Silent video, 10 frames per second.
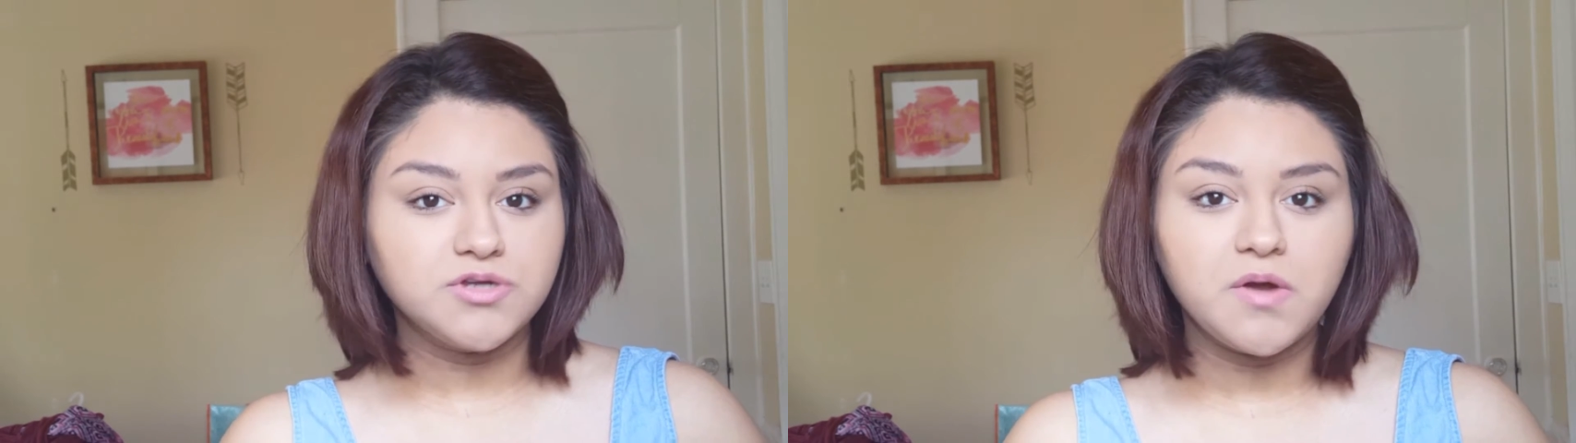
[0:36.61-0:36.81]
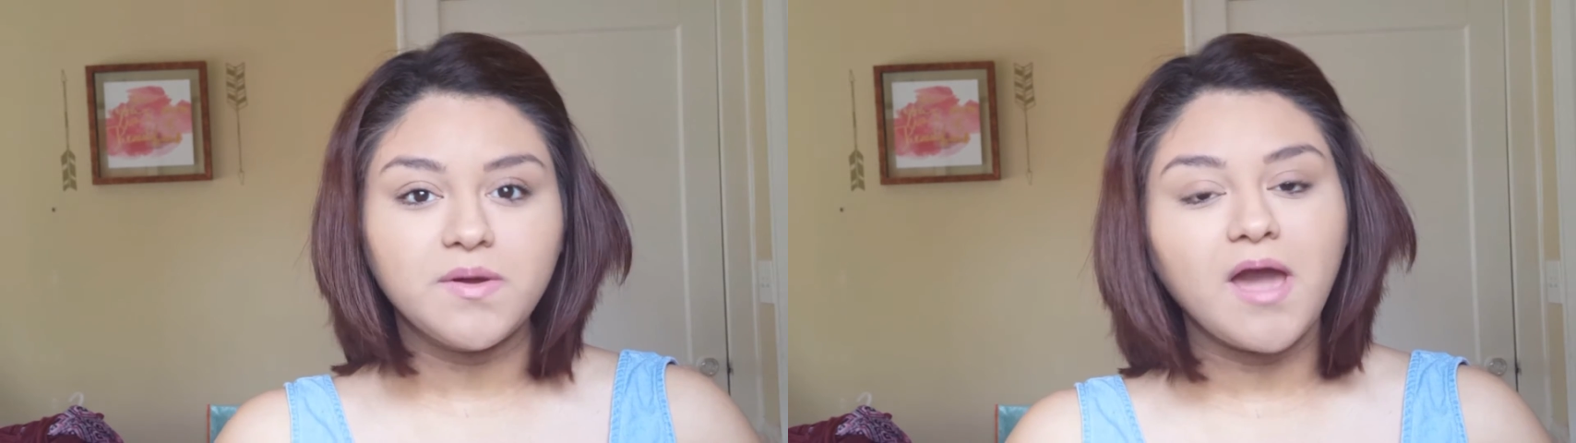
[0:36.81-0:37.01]

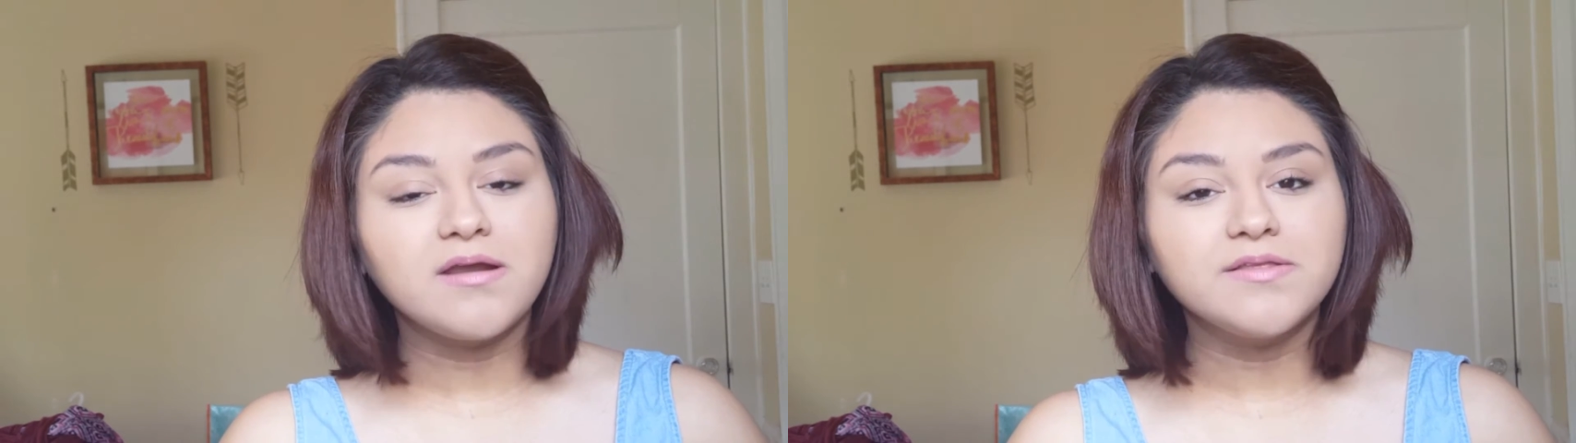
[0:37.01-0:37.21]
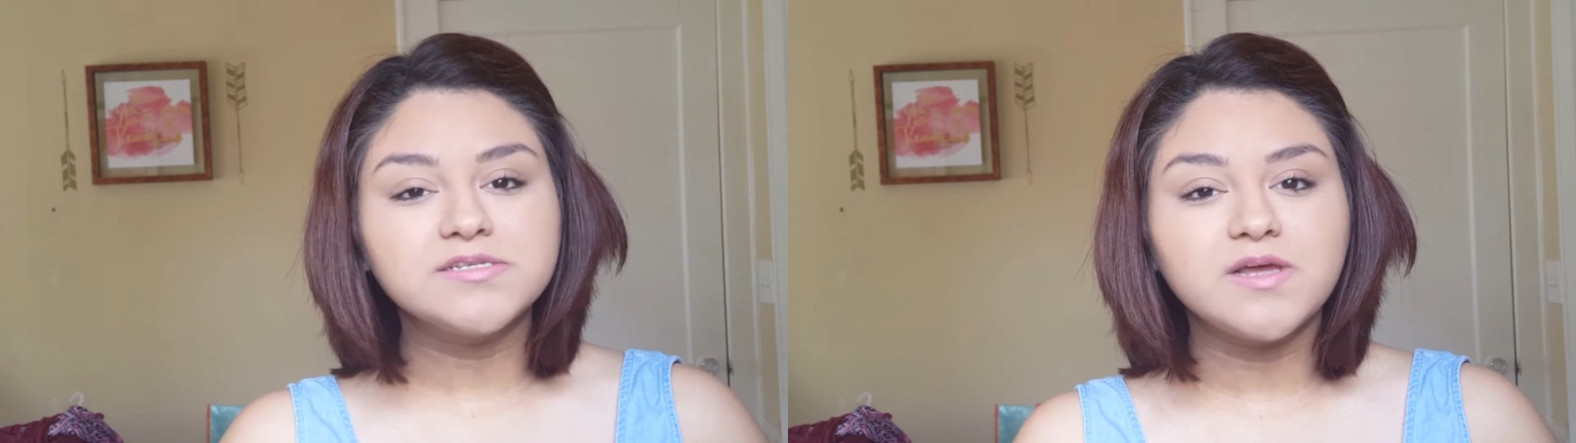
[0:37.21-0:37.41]
going
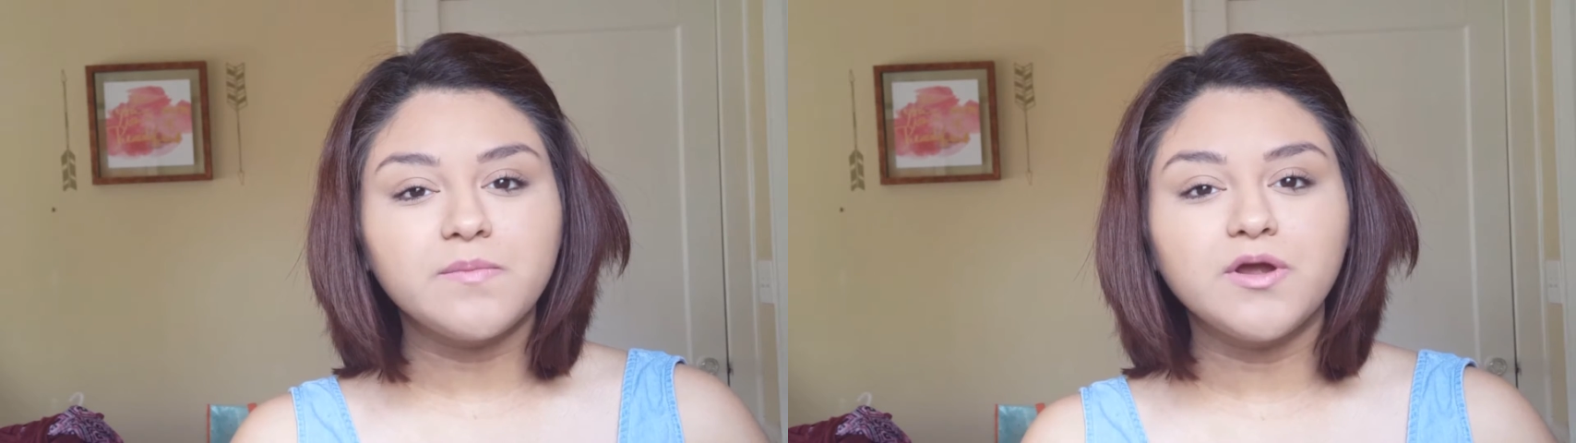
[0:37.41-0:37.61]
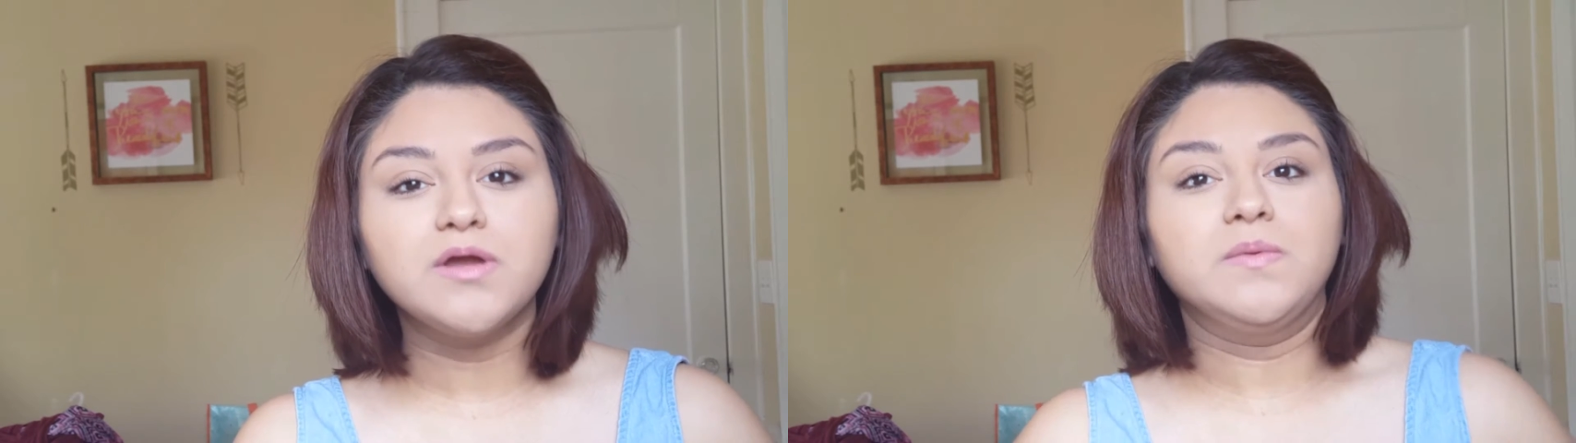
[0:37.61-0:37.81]
out in the
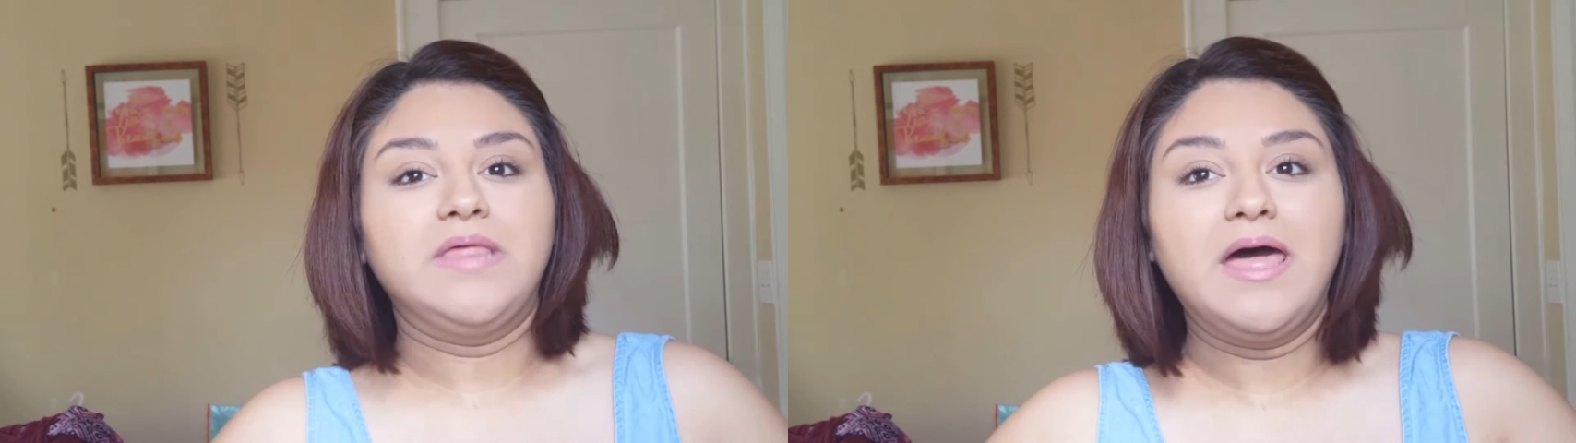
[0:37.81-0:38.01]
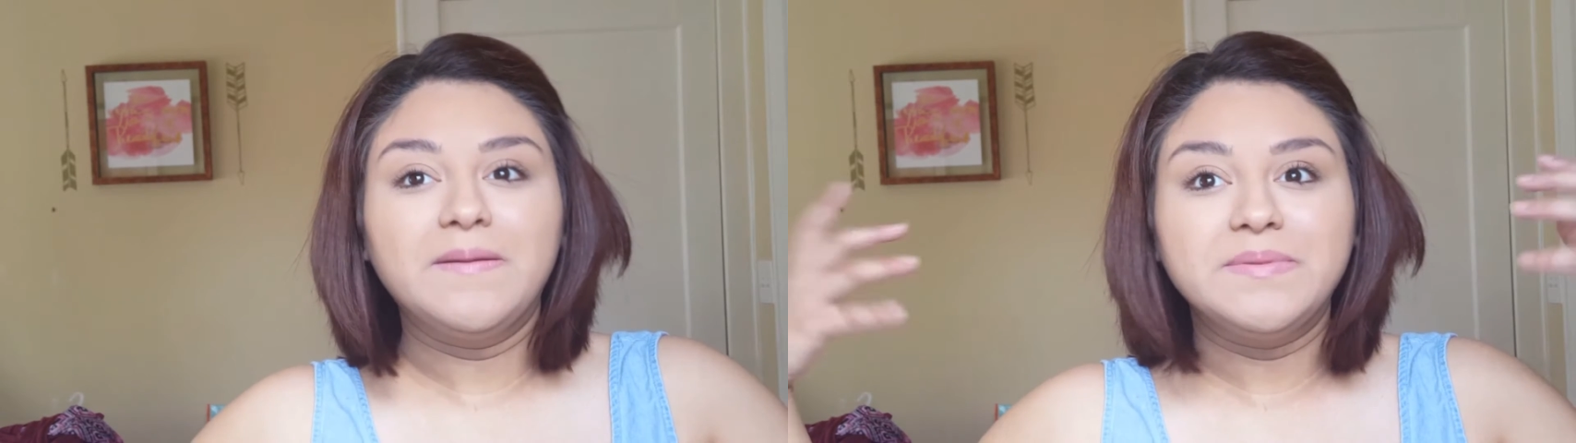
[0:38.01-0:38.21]
summer
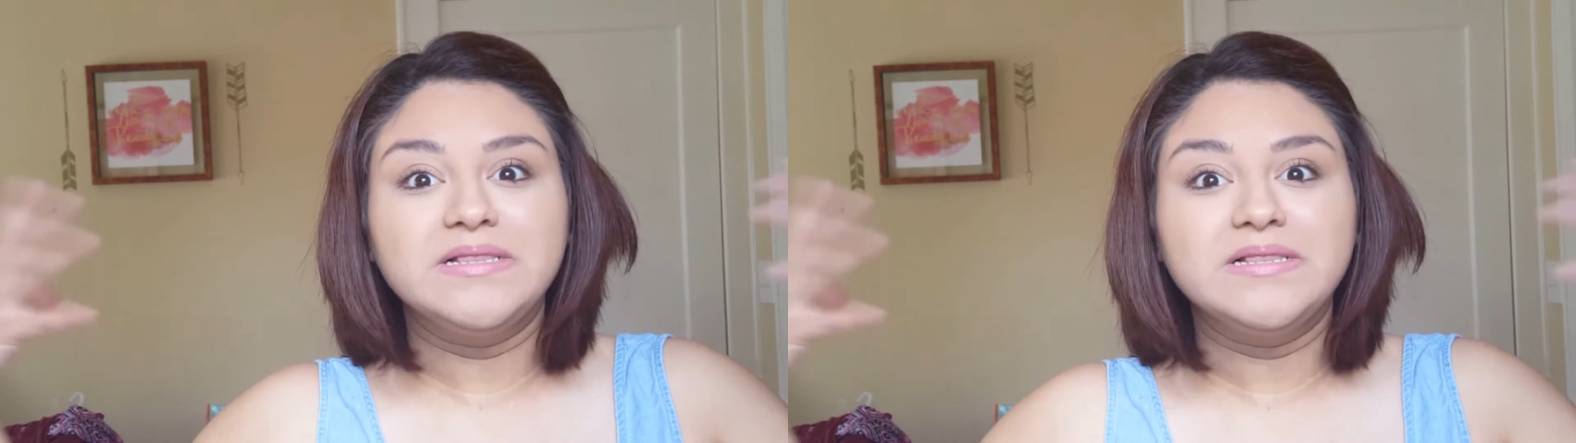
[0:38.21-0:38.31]
without